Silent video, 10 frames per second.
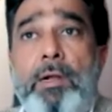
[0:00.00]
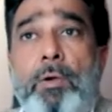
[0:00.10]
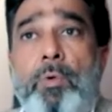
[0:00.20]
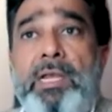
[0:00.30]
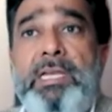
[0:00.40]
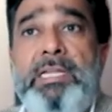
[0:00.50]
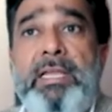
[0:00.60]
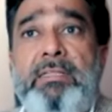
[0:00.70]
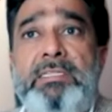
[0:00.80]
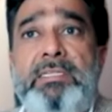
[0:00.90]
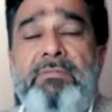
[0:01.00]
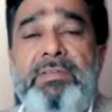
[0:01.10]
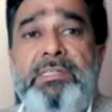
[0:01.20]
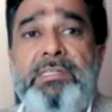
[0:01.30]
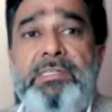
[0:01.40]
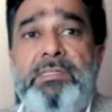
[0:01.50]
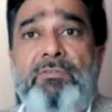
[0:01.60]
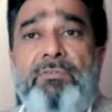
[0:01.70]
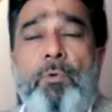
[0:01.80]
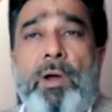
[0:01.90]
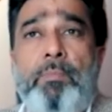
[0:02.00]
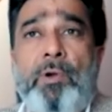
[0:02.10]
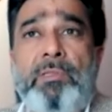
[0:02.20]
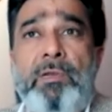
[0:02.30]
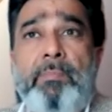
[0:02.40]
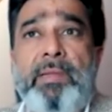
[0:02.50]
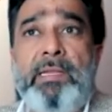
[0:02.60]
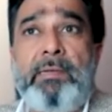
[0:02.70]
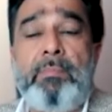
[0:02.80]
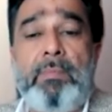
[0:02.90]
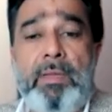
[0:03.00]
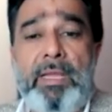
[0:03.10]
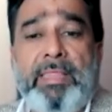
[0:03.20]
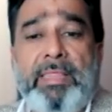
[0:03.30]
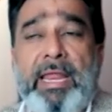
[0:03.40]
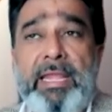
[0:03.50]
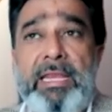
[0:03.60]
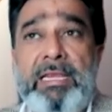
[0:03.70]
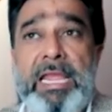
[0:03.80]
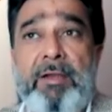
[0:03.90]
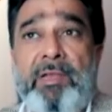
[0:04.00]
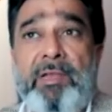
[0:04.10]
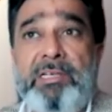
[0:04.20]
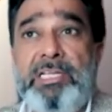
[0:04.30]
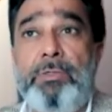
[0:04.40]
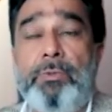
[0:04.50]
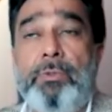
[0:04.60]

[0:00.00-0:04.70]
quality health services for 1.3 billion. And that I can guarantee you.